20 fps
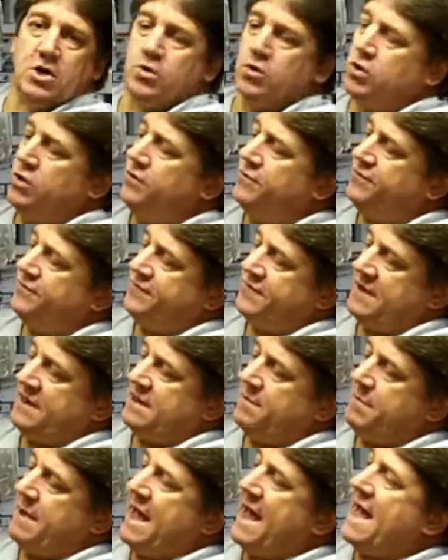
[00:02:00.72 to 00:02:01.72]
and groove fit
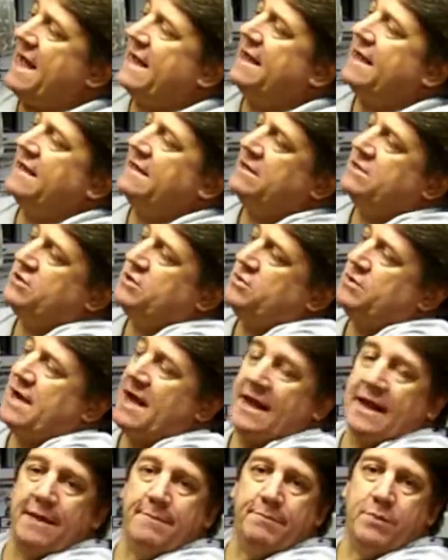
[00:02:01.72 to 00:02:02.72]
in the back, and then 2
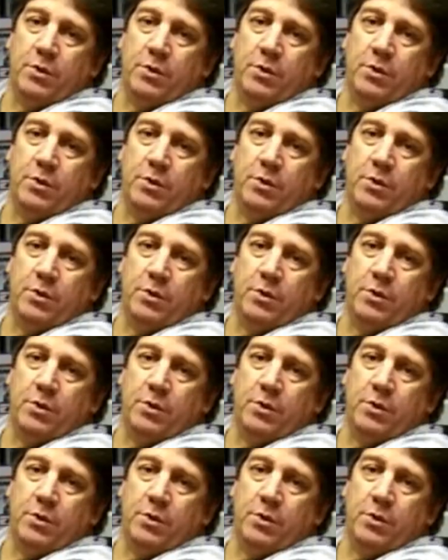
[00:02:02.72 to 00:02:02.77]
nylon